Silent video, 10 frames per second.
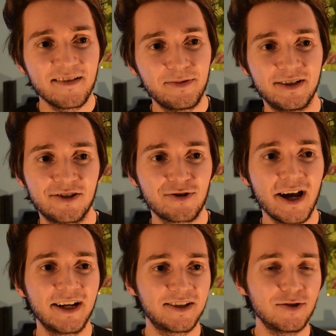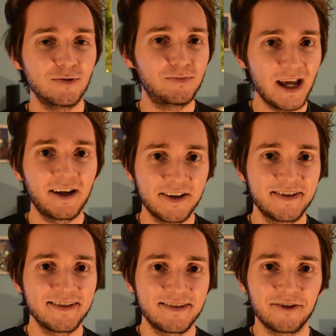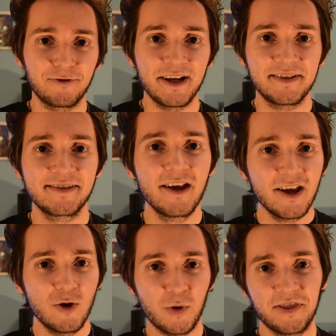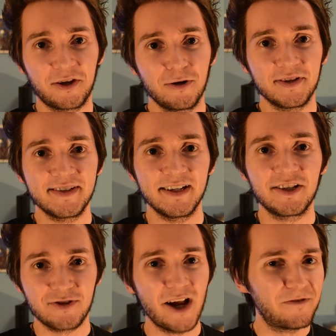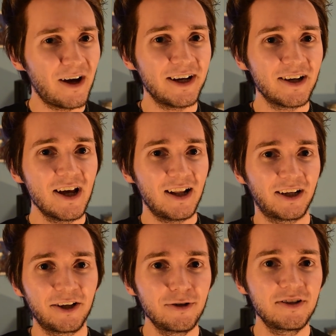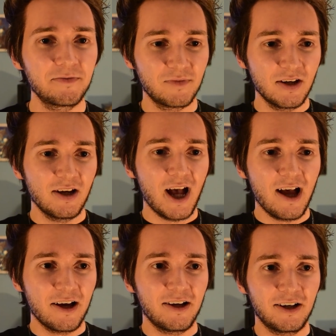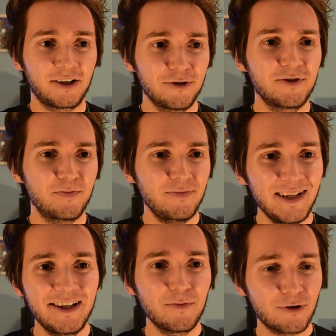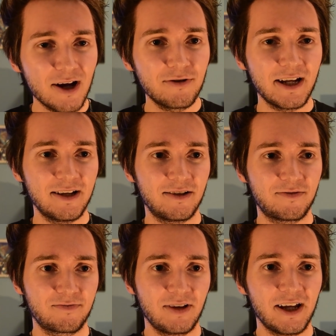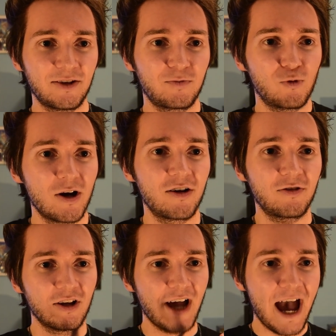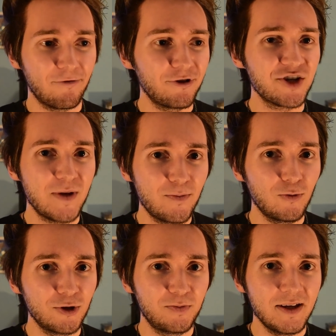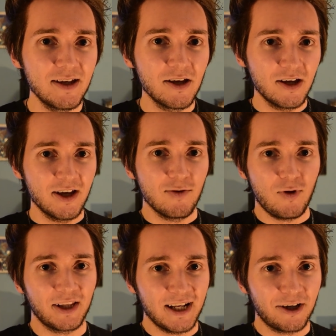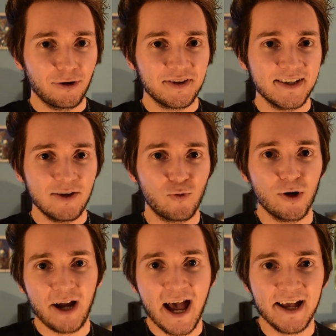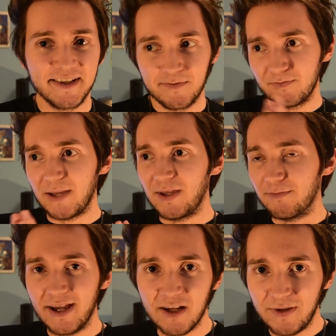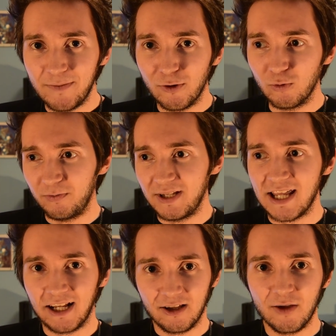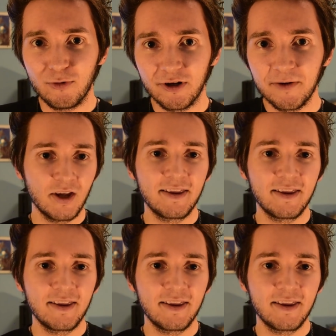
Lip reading: I've been trying to get consistent rates with the currency to try to find like a good medium ground and like where average people would be while getting currency, whereas maybe meta people would be getting a lot more.